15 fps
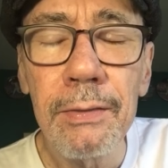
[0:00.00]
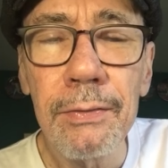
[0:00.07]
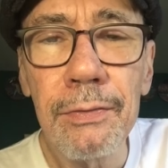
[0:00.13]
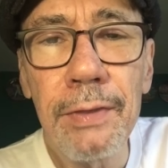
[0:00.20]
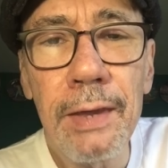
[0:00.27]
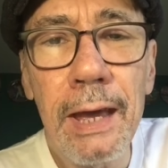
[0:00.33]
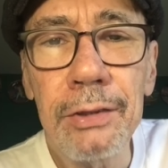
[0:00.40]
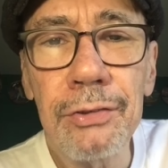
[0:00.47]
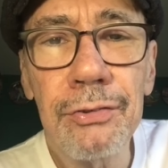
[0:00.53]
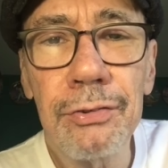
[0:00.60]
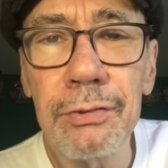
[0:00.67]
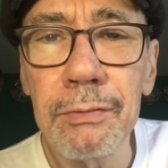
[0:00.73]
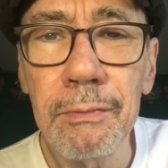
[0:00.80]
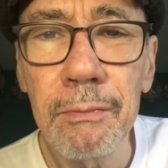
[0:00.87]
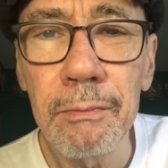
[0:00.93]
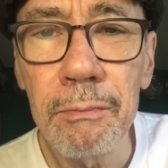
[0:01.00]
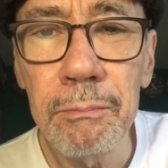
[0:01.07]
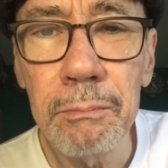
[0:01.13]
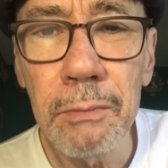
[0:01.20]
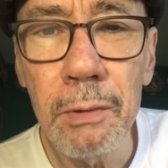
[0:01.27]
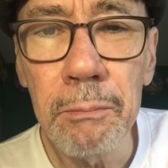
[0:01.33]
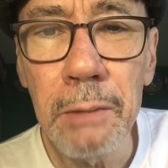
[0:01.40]
that's
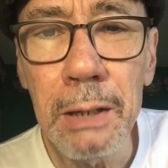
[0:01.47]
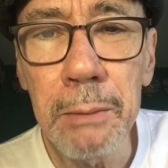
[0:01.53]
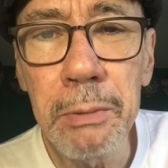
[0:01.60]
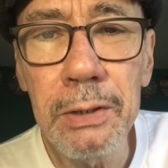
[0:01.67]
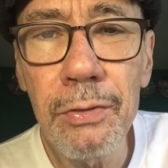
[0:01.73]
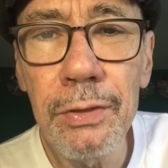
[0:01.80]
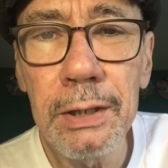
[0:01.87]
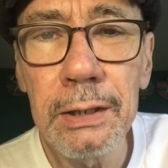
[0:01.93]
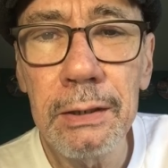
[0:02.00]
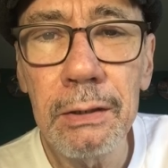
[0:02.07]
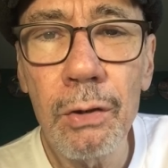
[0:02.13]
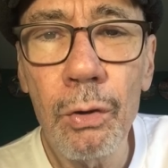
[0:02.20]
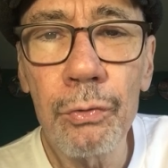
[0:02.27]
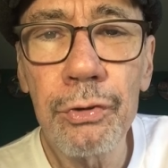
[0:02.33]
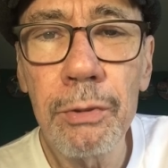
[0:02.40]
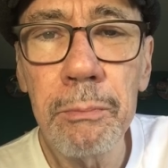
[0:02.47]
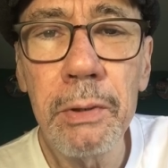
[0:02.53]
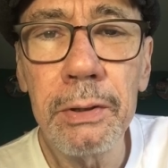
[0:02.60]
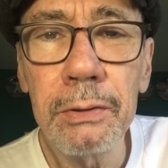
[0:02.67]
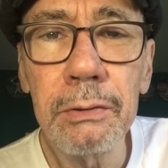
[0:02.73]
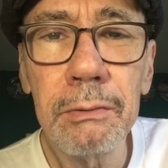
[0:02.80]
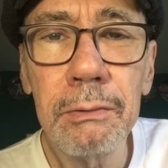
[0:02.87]
maybe the
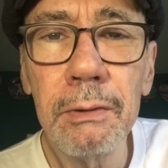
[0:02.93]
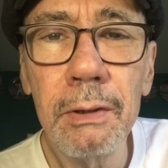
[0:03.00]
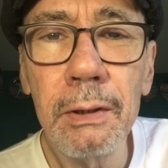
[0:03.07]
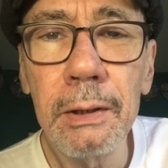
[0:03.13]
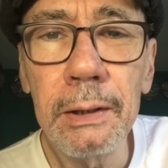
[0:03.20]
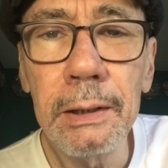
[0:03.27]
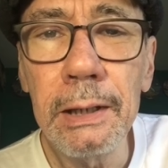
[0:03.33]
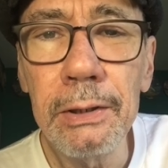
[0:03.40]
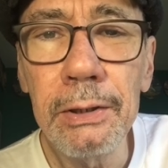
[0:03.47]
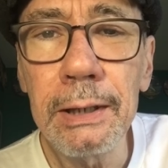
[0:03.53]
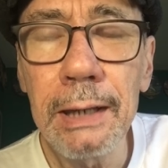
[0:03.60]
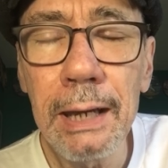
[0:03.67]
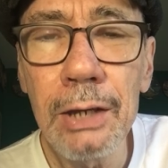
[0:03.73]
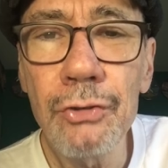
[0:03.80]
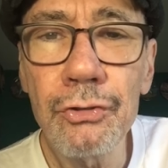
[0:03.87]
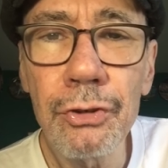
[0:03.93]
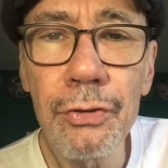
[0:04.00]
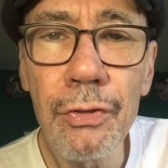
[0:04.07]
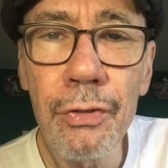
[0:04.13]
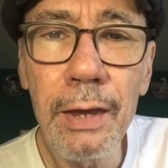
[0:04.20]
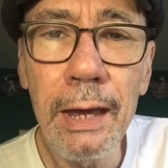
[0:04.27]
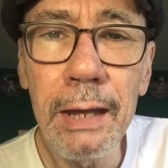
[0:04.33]
ultimate
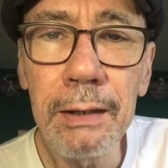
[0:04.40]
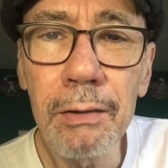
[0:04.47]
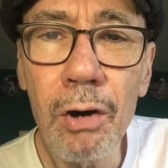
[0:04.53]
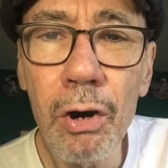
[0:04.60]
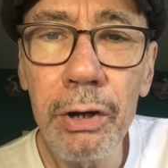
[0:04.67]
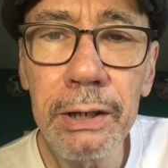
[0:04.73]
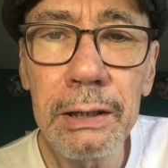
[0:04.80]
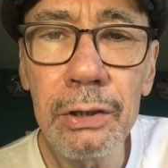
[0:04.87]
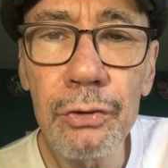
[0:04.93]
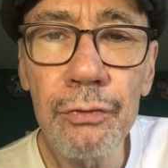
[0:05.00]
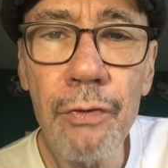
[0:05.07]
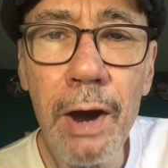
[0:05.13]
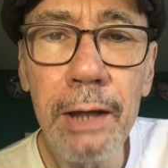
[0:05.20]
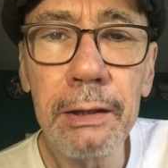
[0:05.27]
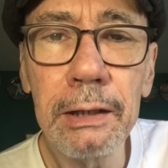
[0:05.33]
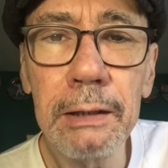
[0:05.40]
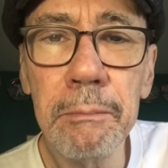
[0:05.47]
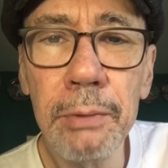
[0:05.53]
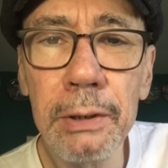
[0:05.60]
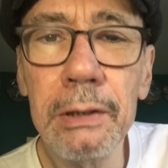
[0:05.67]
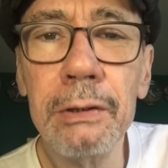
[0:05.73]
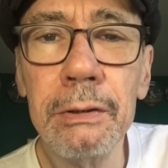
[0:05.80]
indication that Augie has finally
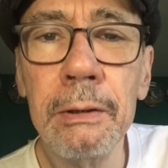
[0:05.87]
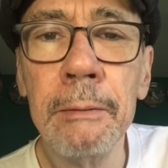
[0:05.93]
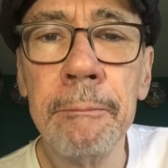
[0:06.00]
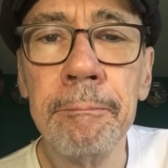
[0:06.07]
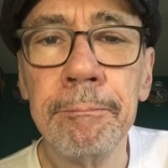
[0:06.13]
been